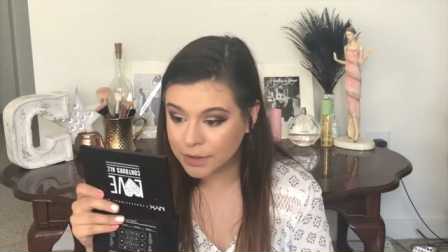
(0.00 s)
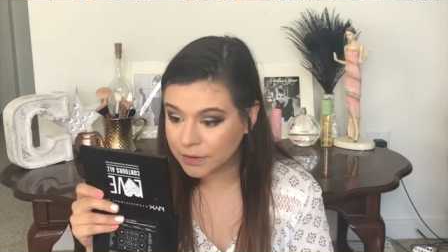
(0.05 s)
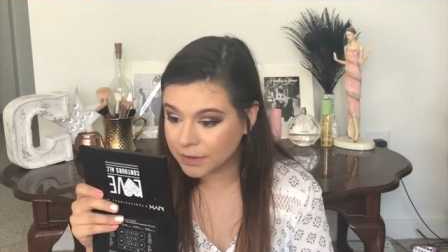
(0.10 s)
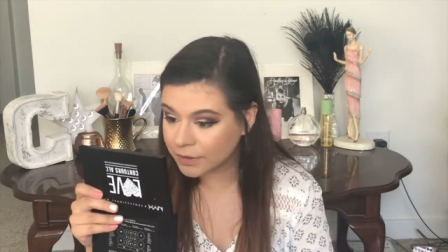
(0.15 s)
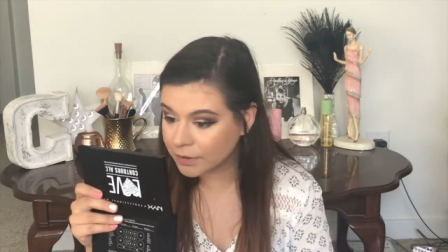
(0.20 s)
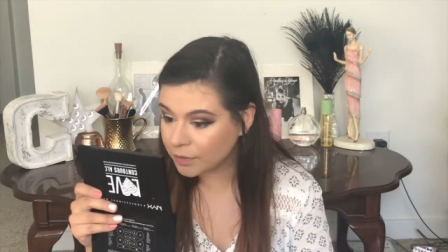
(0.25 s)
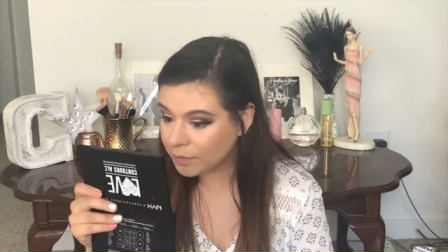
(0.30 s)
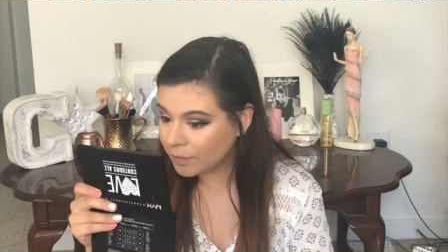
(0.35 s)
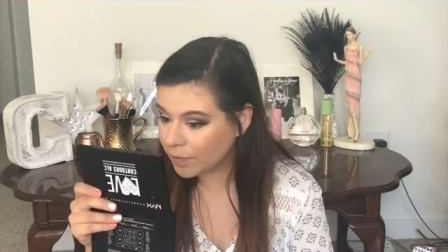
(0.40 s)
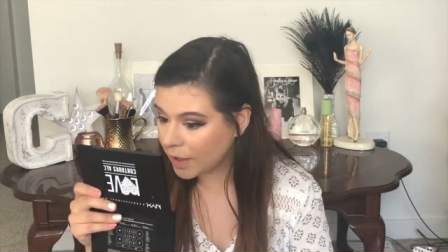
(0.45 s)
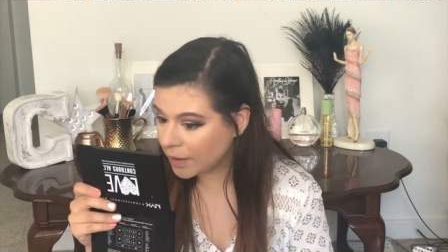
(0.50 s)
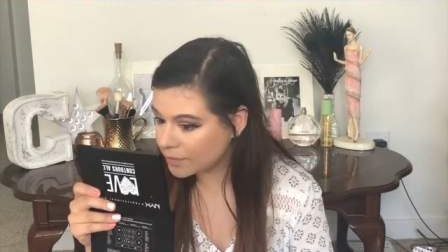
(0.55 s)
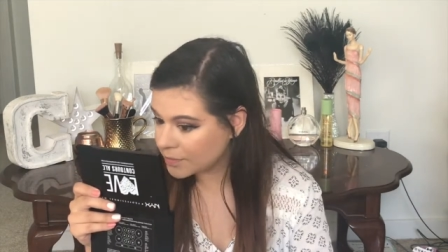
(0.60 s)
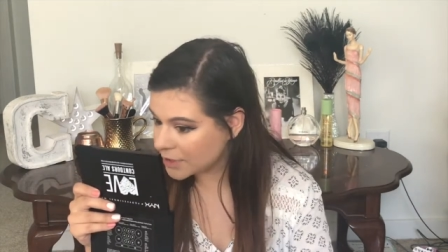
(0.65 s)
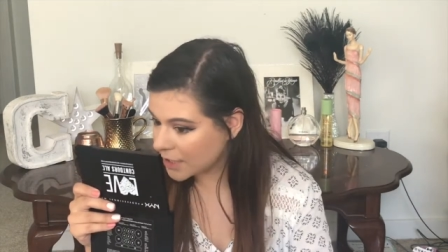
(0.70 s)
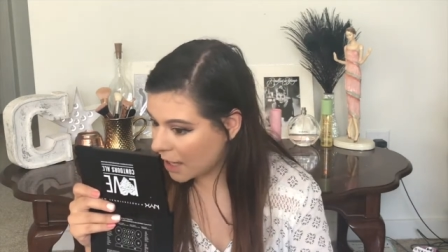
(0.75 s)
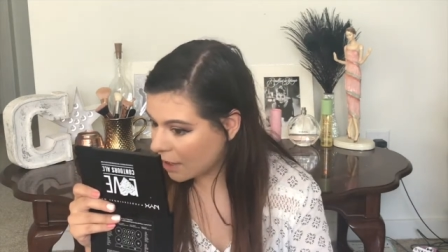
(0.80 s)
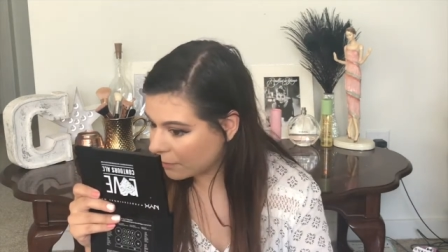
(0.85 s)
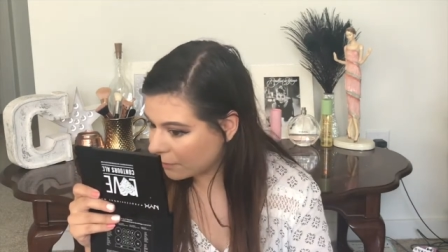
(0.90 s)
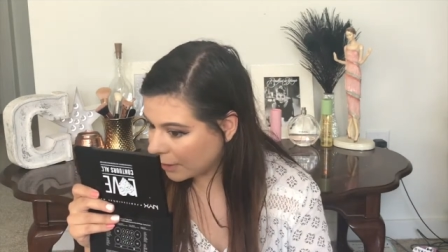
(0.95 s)
a little
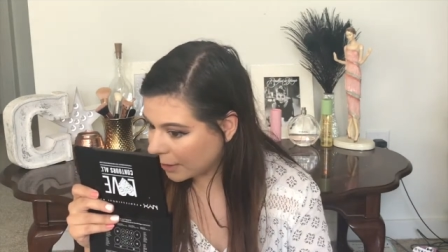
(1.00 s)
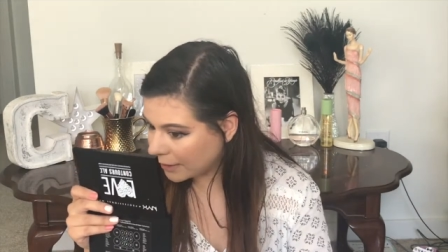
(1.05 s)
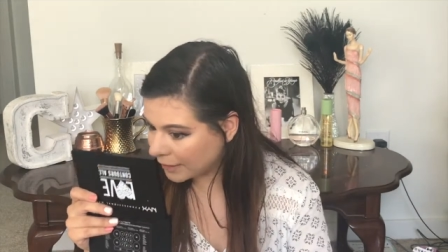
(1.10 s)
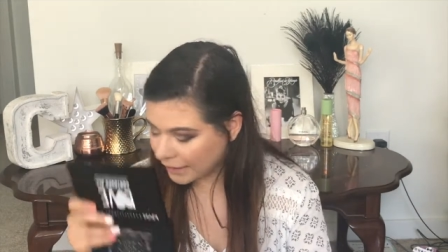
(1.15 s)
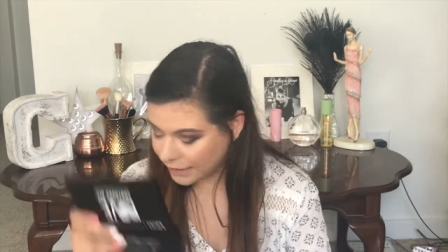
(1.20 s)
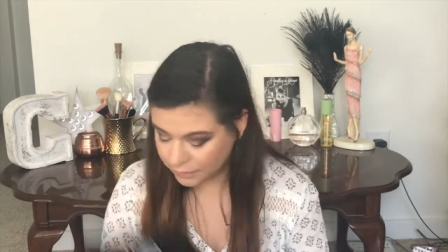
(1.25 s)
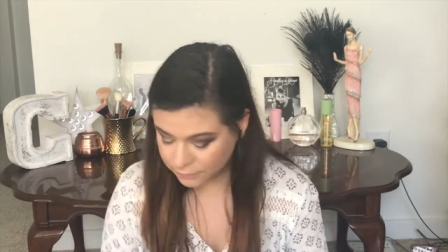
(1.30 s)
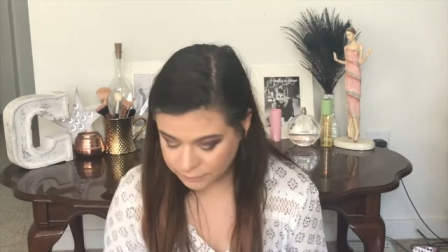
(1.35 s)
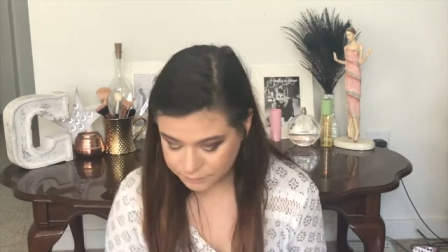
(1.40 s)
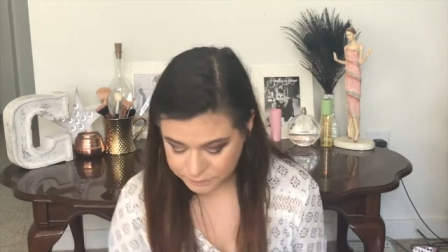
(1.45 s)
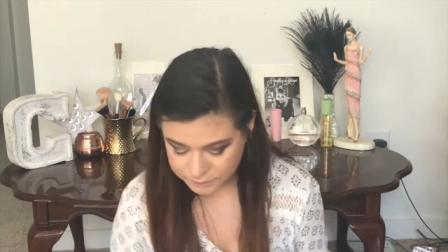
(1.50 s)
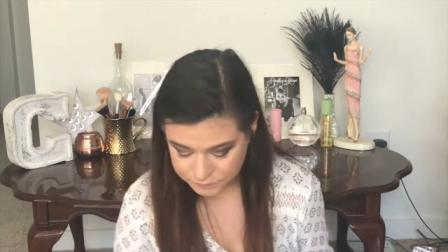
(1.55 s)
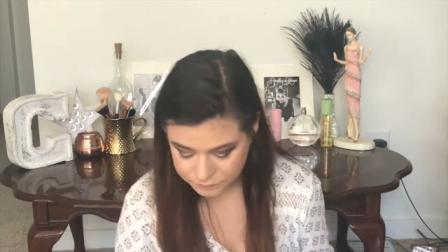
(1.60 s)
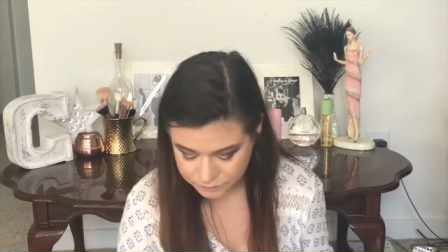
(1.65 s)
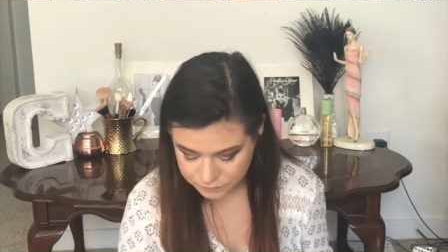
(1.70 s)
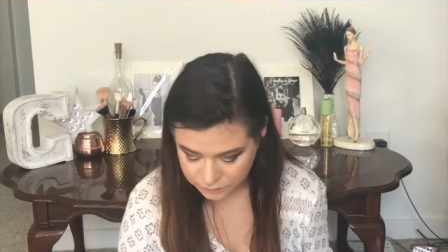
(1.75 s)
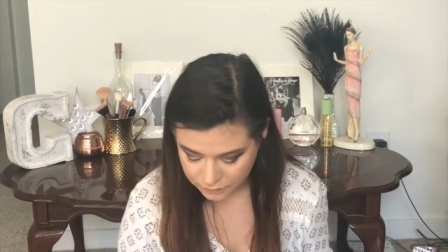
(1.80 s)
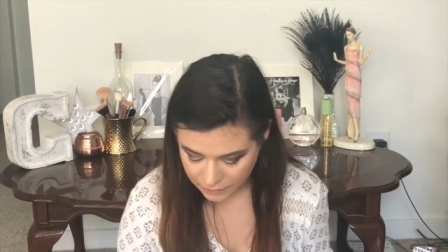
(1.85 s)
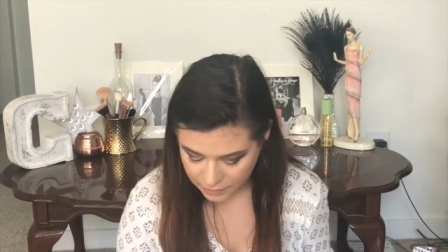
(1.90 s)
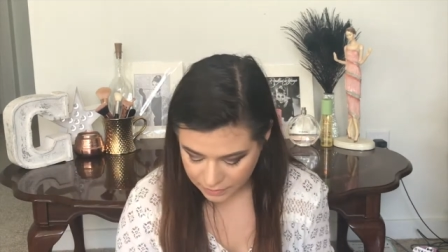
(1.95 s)
bummed out right
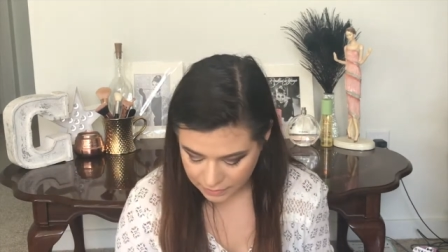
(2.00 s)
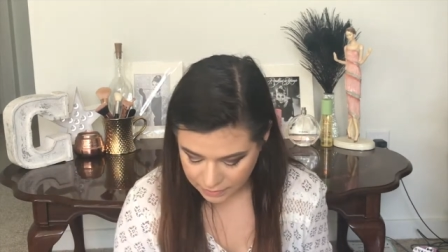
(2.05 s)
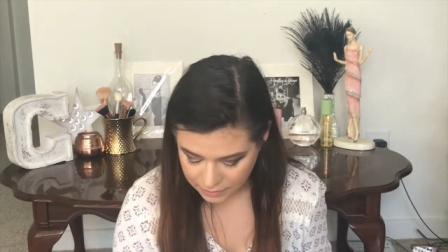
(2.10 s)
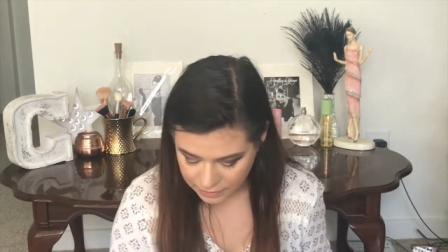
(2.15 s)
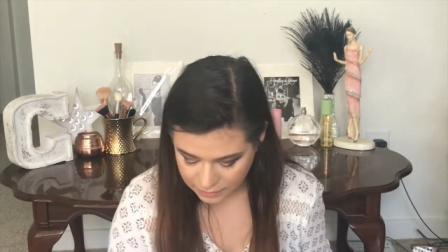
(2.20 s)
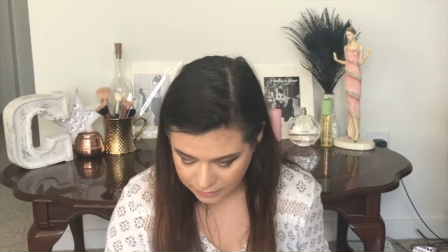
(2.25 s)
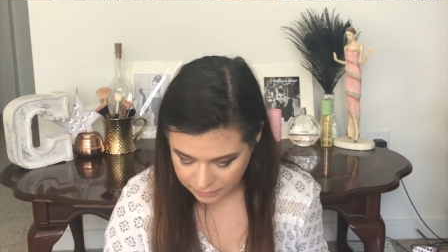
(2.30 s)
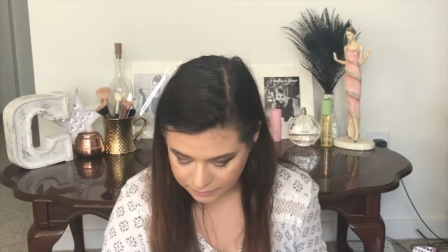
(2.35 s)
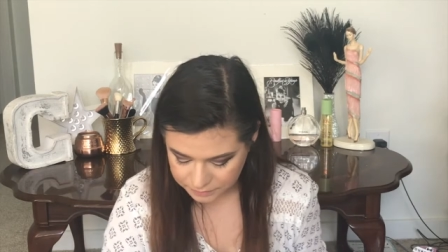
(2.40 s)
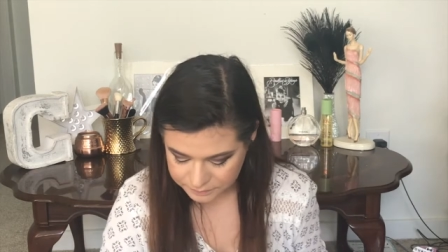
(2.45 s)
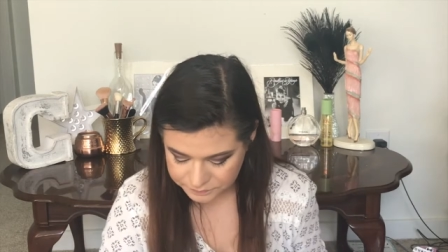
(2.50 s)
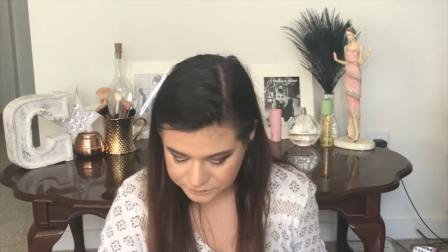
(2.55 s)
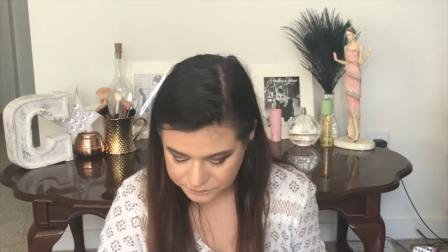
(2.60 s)
now um,